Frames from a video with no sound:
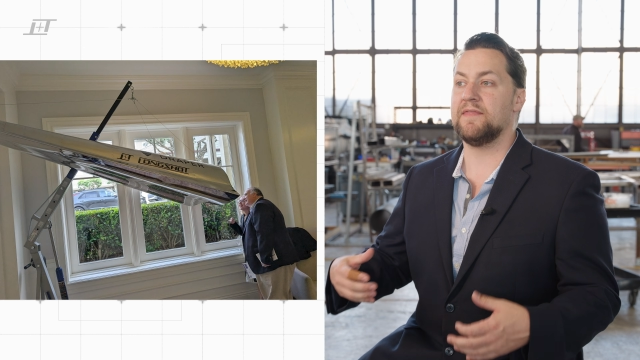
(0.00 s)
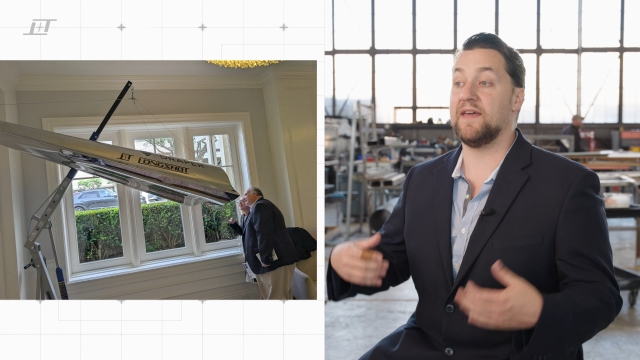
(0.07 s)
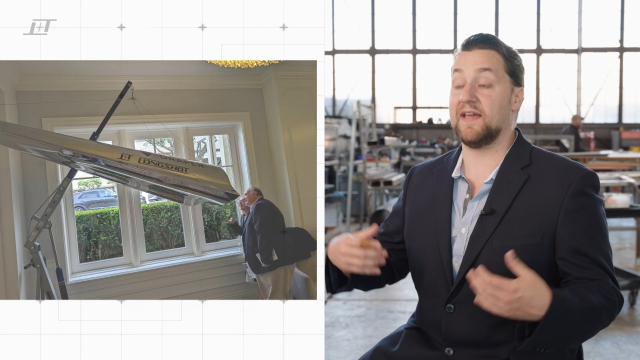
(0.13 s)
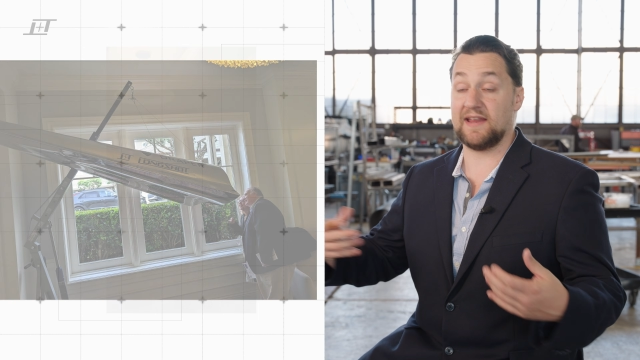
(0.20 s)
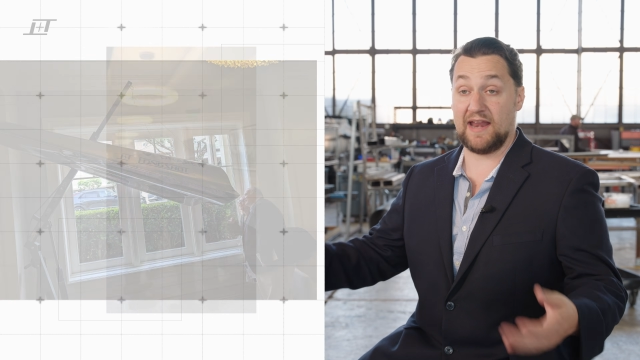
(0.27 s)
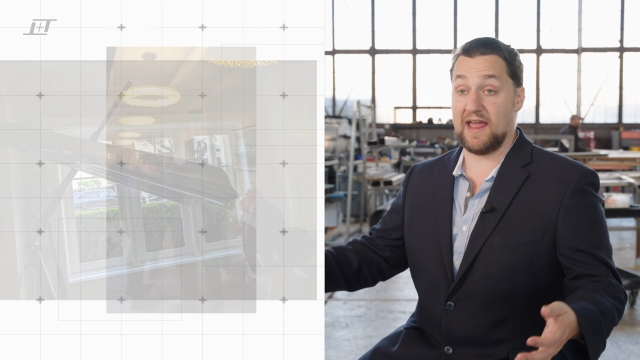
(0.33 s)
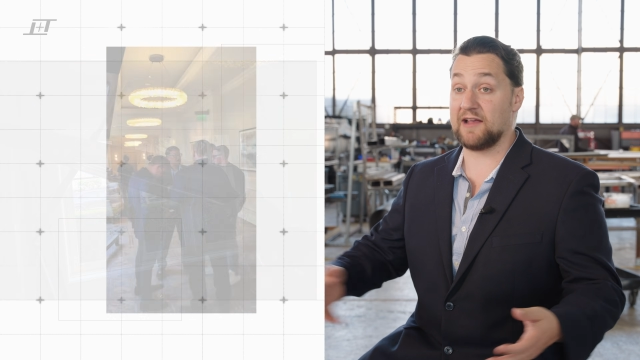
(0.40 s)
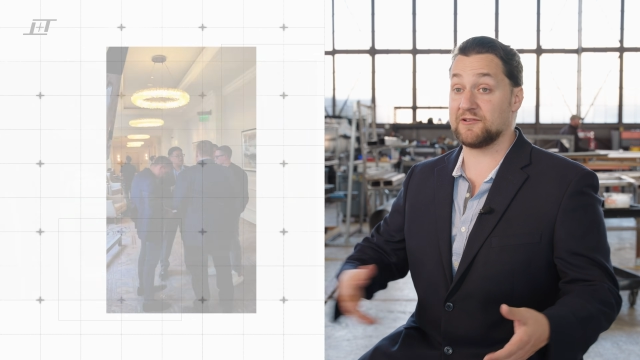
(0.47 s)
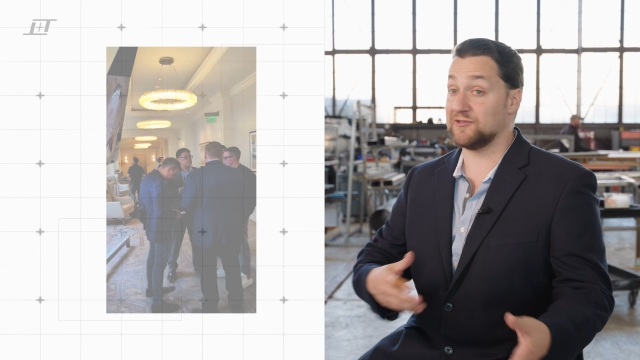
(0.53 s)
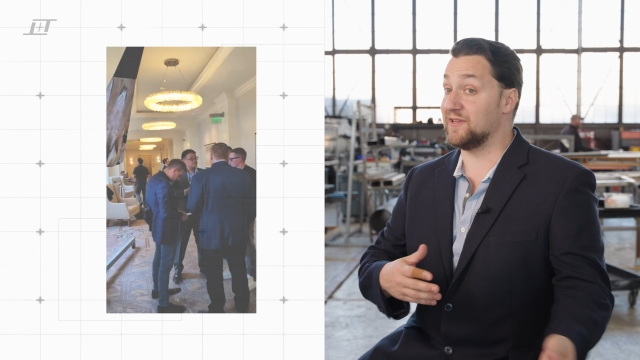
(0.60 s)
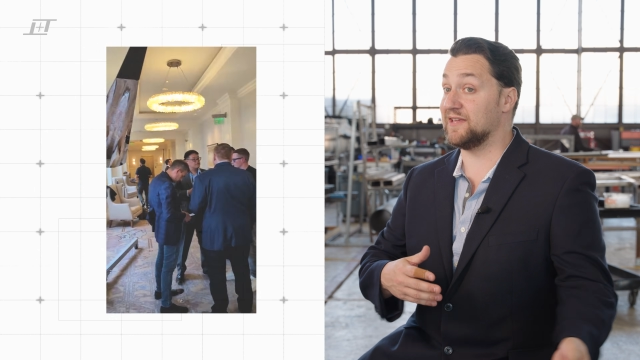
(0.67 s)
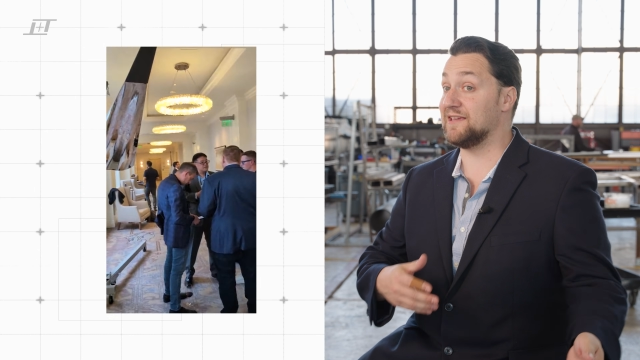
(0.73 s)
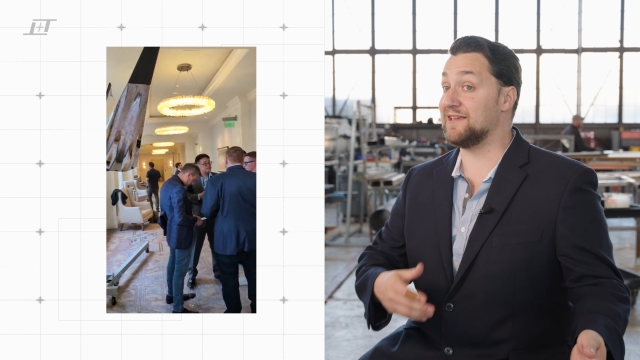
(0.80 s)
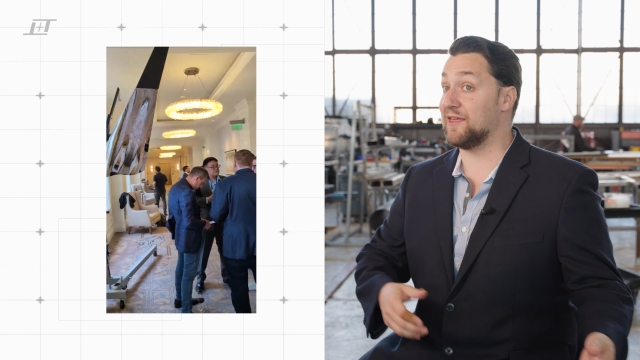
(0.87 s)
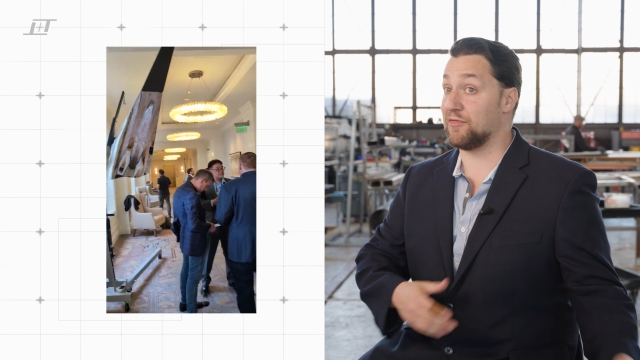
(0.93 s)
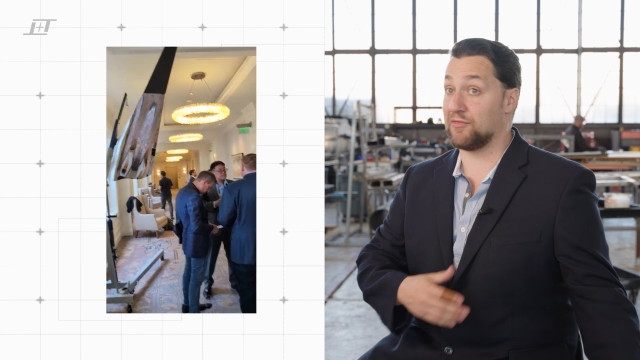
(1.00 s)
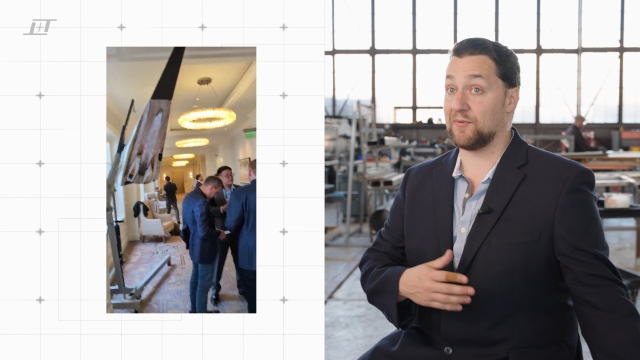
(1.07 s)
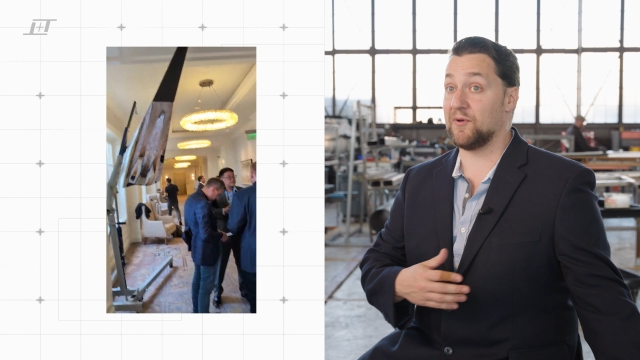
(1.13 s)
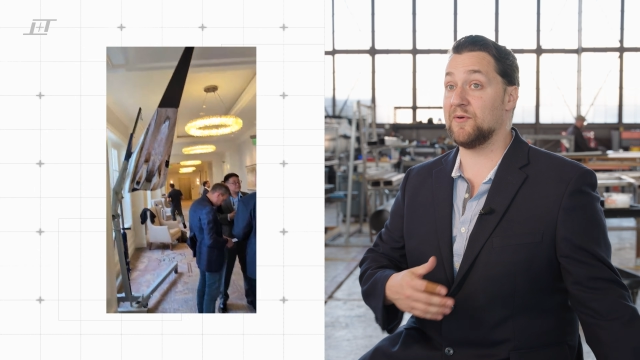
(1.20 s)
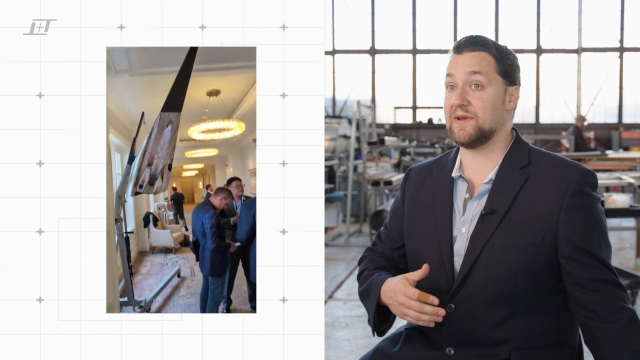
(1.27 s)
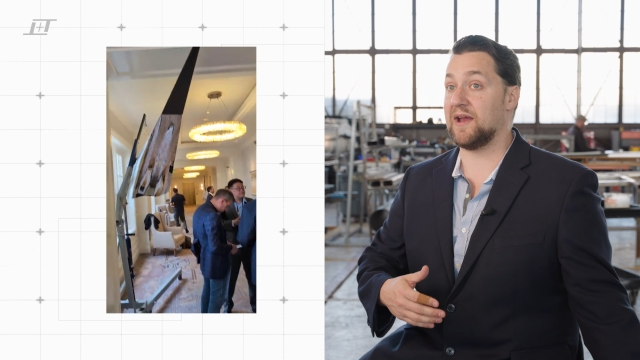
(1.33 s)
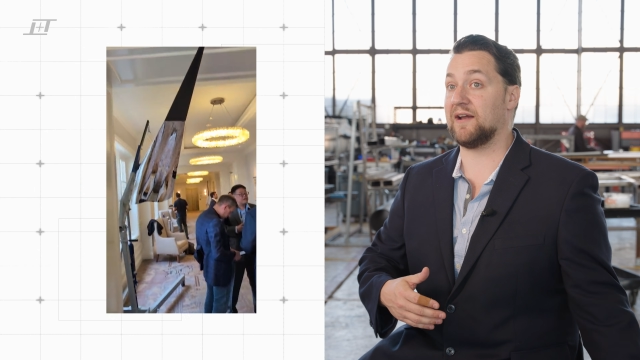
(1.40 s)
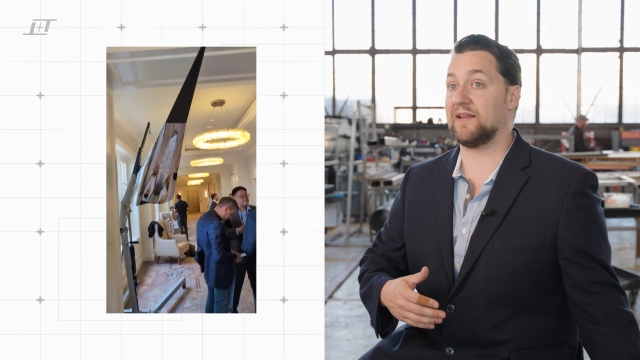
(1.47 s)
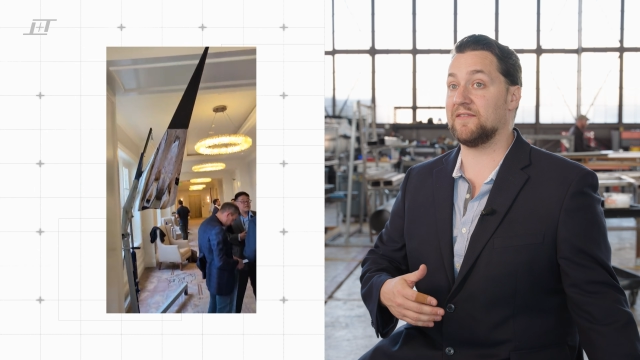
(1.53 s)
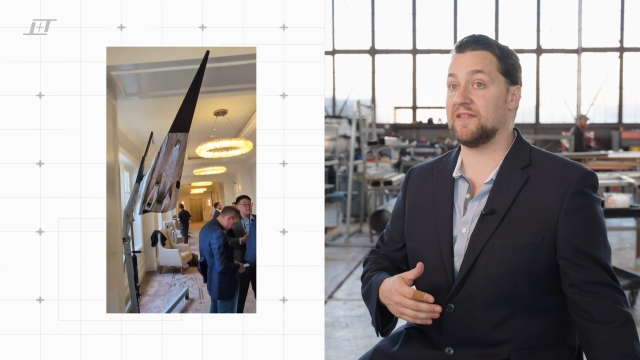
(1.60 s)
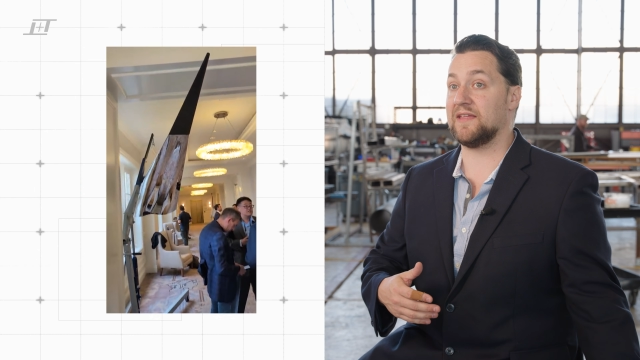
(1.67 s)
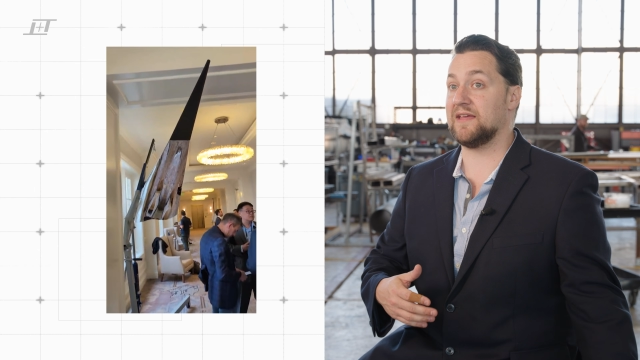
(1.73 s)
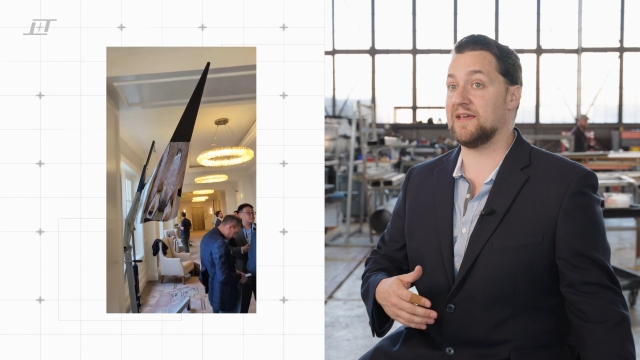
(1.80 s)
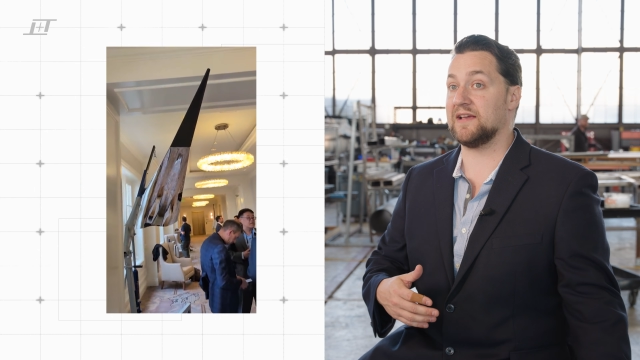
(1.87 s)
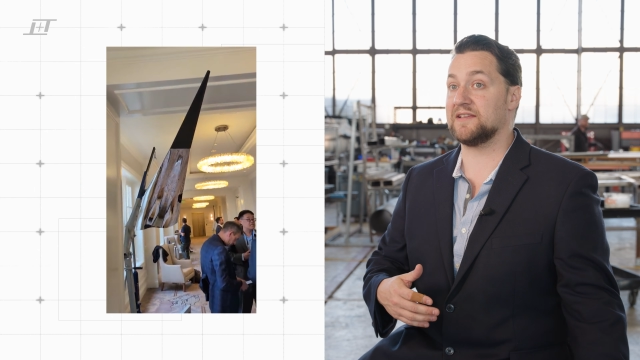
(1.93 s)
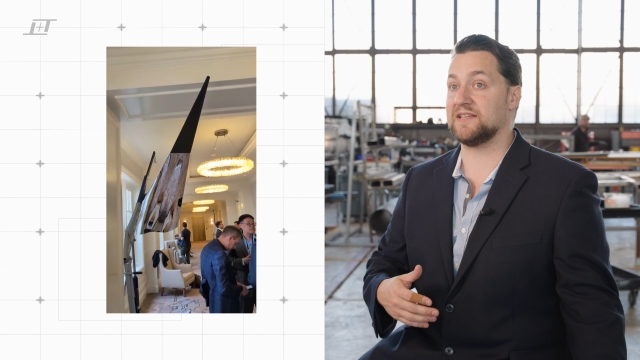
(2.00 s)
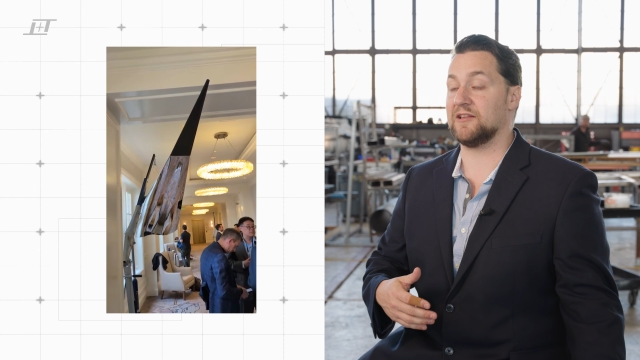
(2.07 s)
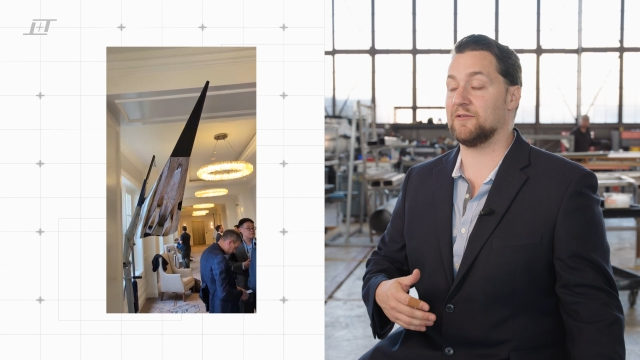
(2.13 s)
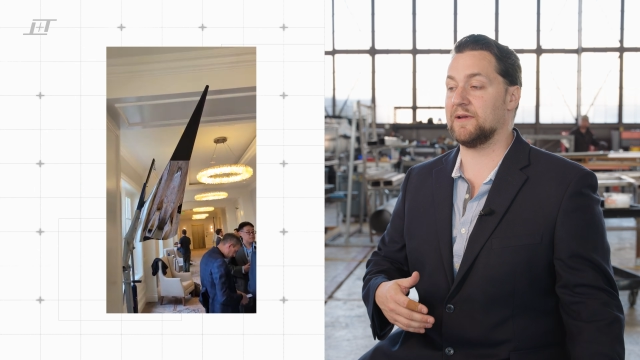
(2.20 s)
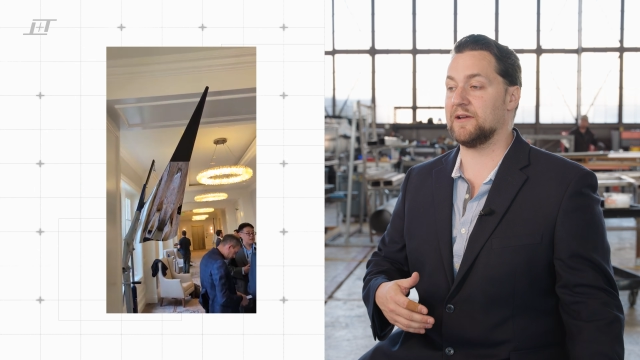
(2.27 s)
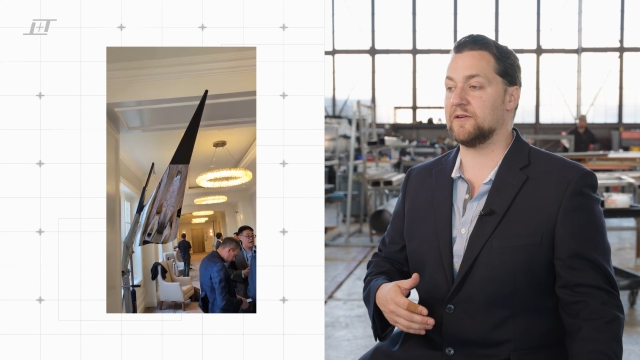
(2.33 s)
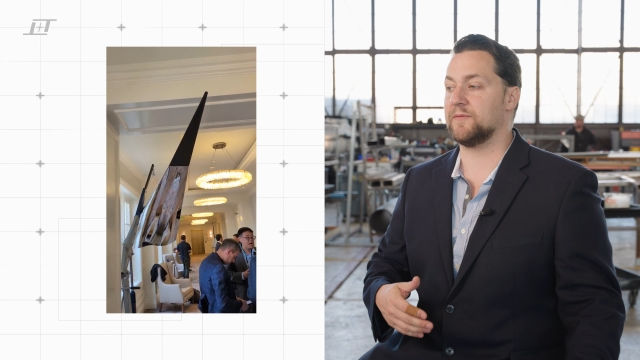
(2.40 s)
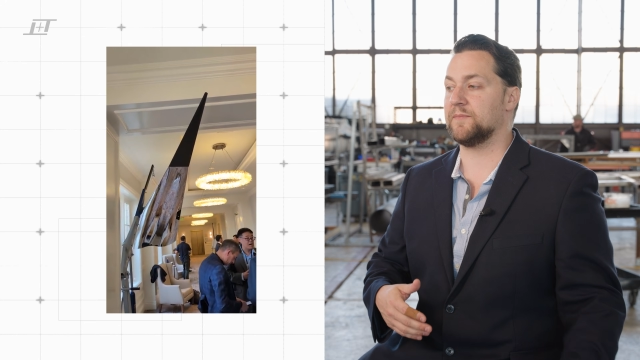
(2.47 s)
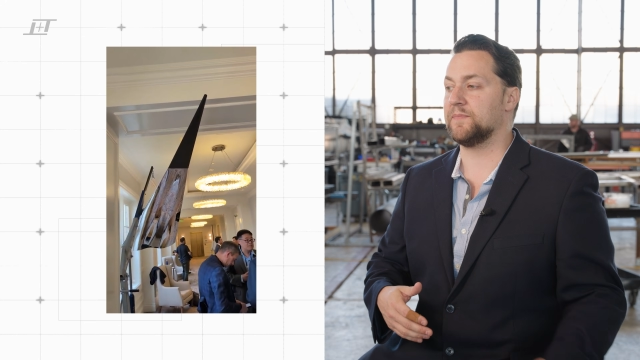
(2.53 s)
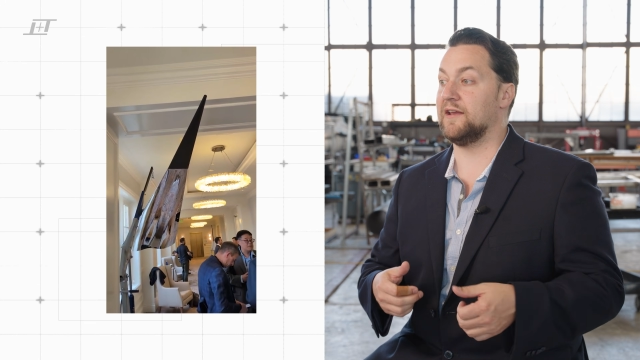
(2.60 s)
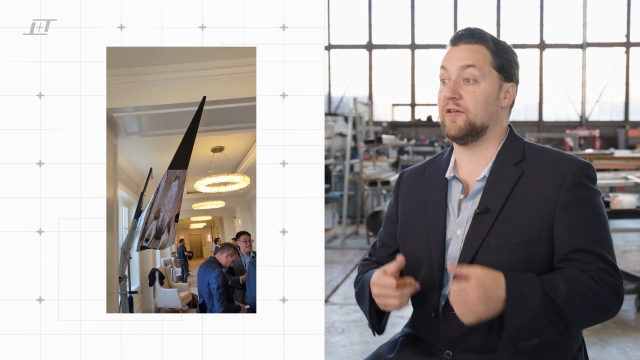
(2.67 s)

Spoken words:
that can actually get thrown out of the accelerator,